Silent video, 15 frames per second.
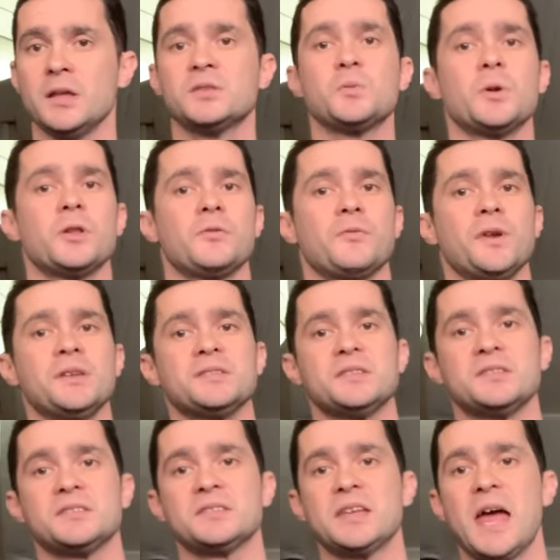It's one of the
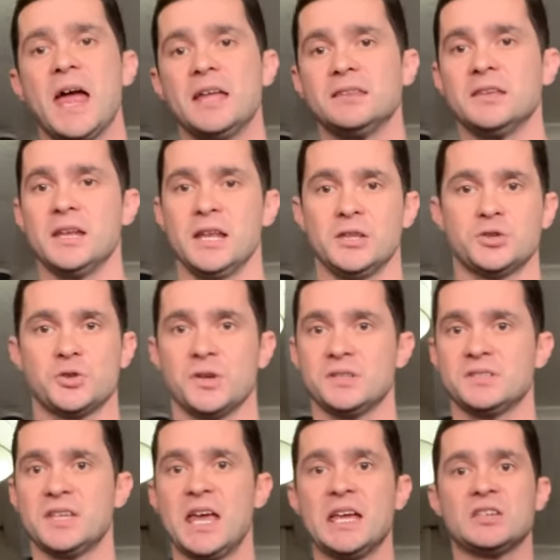reasons tendon
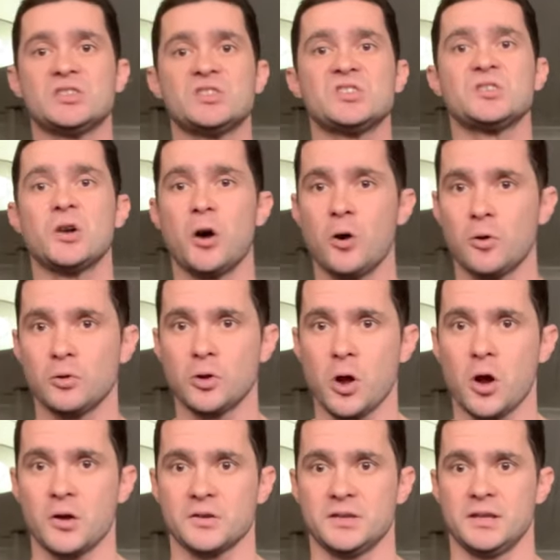injuries take so
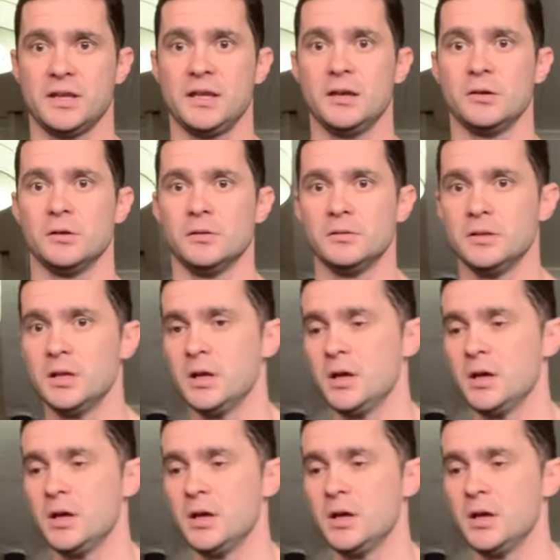long to heal.